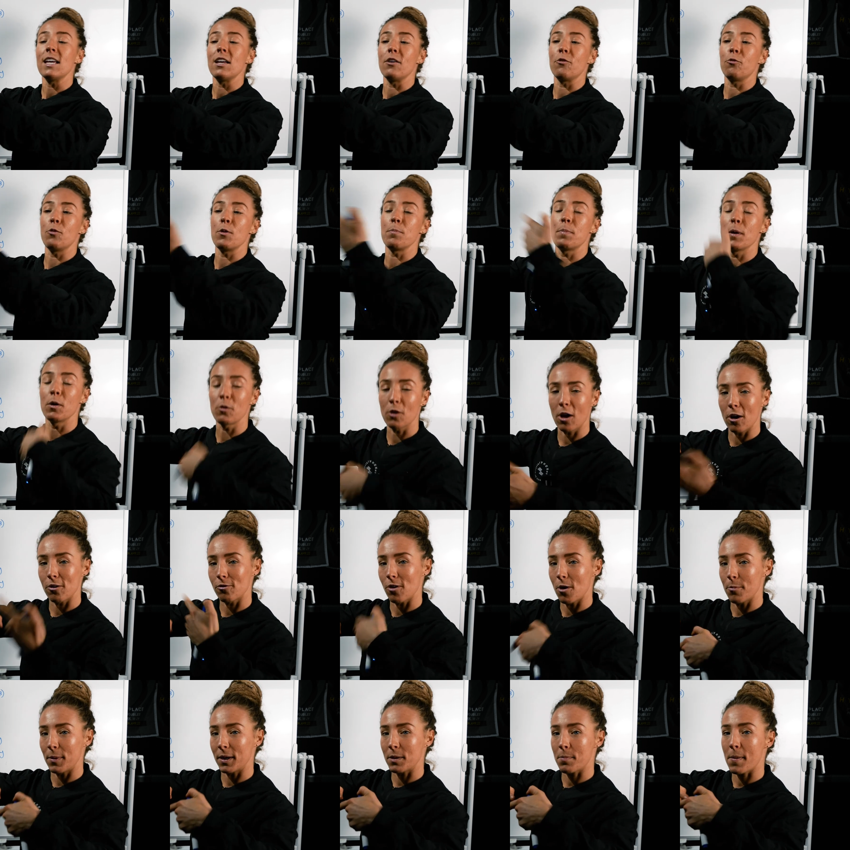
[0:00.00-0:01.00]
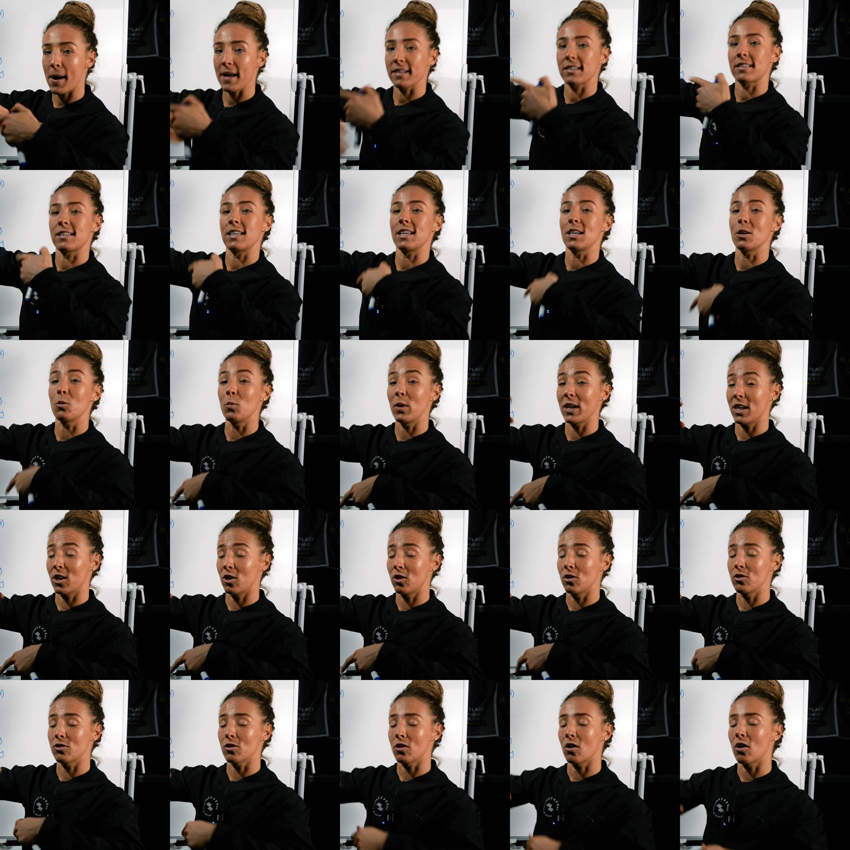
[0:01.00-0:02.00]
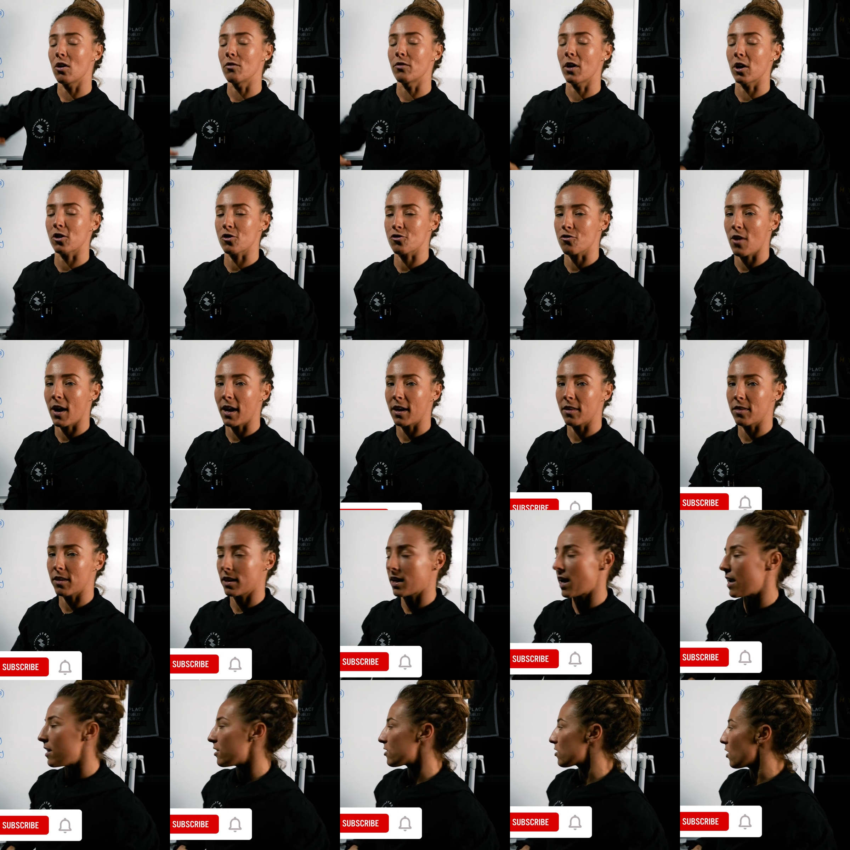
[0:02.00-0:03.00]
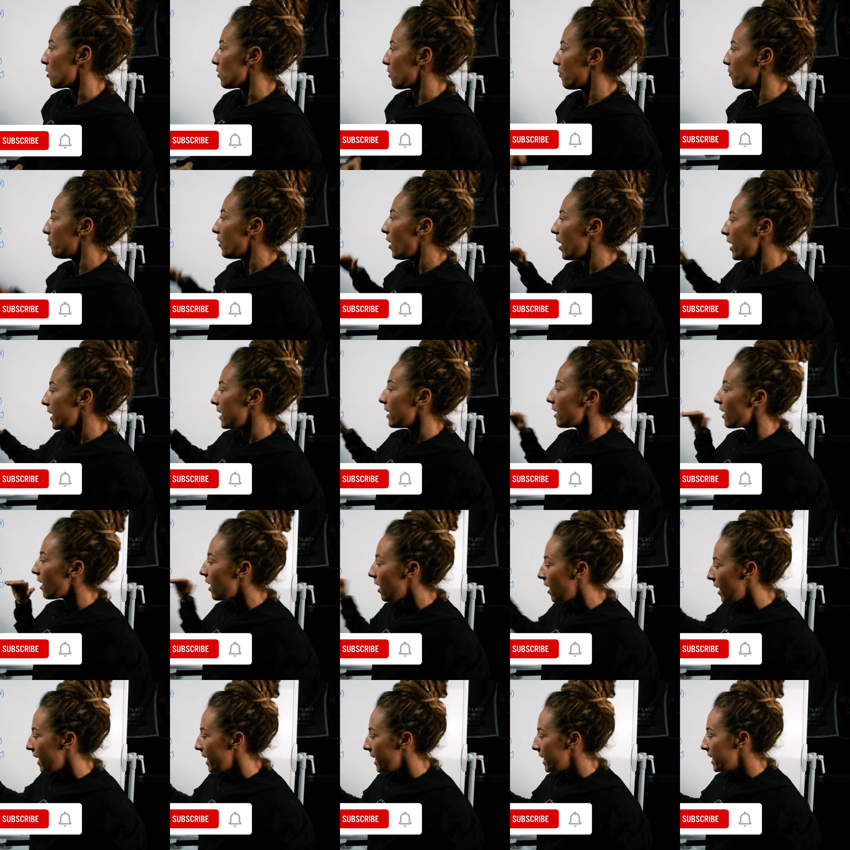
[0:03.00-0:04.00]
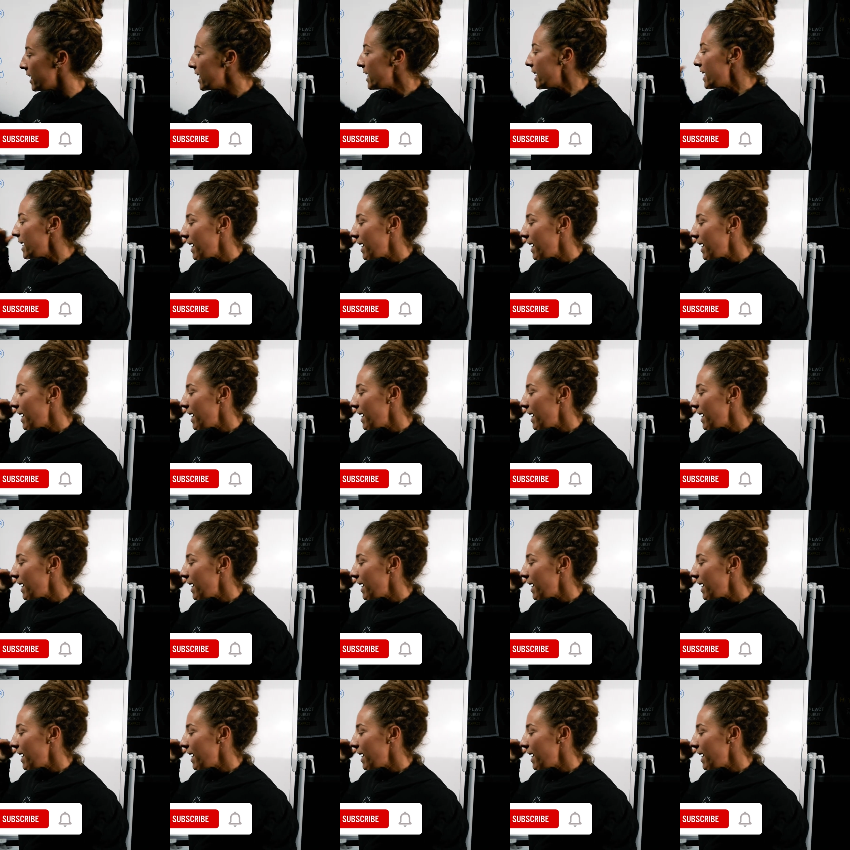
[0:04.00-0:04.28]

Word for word: If we build our aerobic capacity, we can lose a lot of our strength. Okay, so the fine line